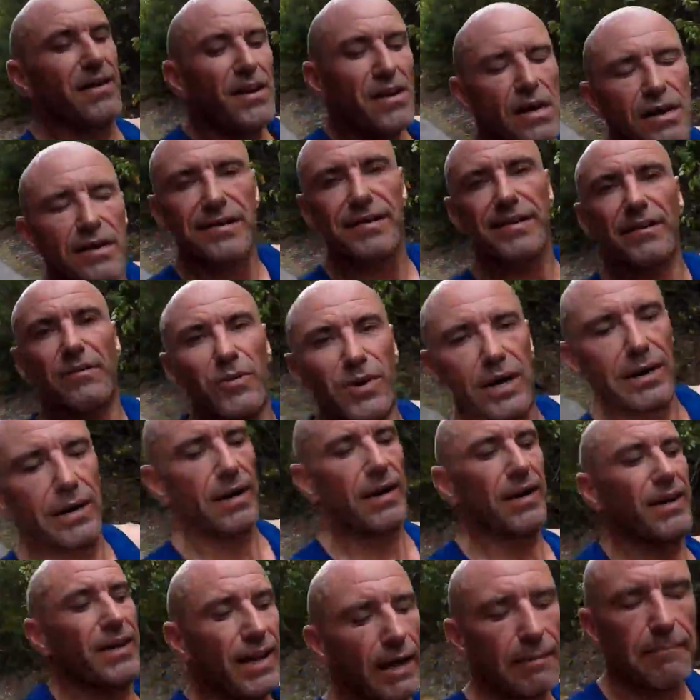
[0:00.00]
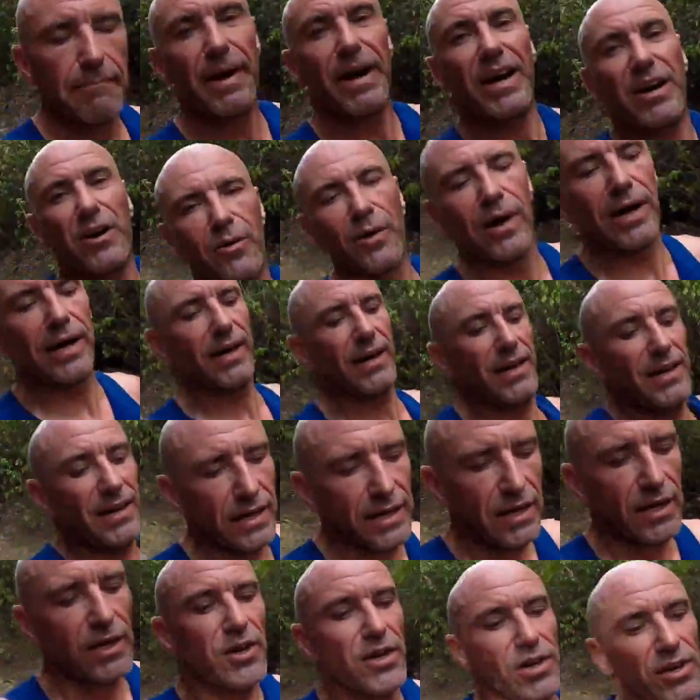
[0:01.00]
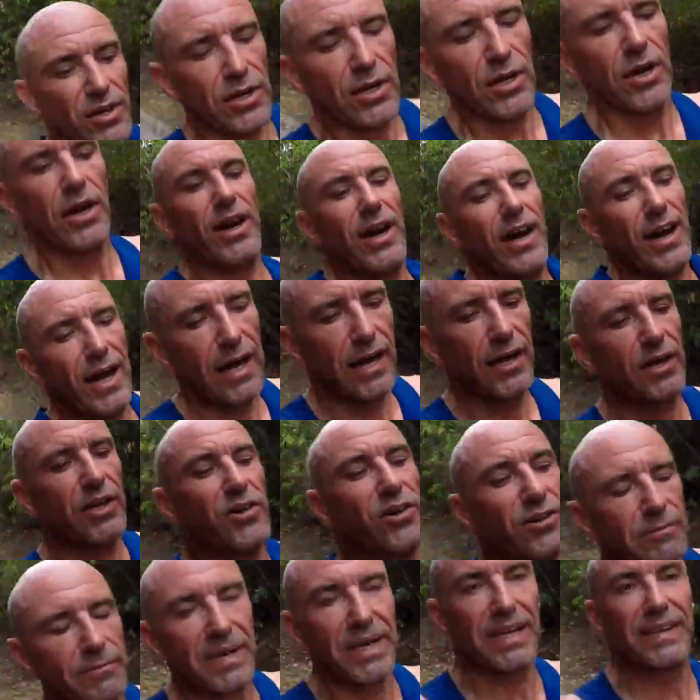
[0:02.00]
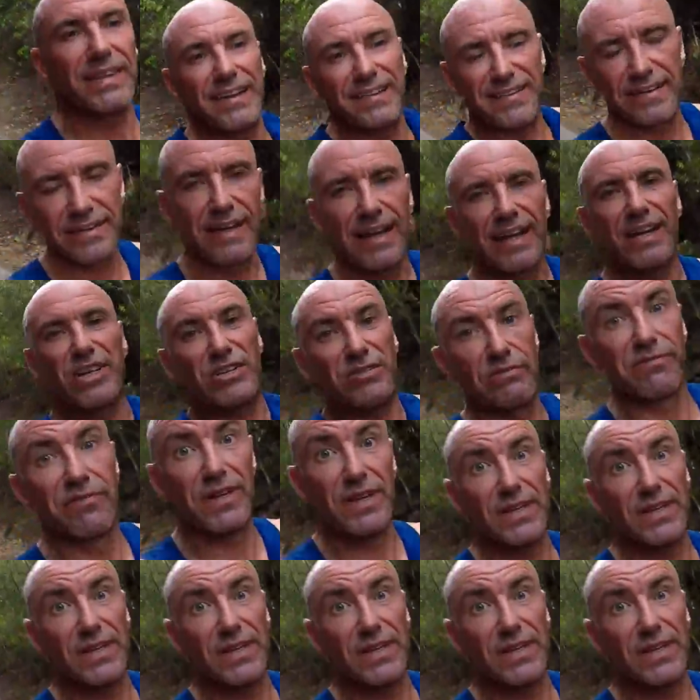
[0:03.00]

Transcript: somewhere like Bequia couldn't be a destination for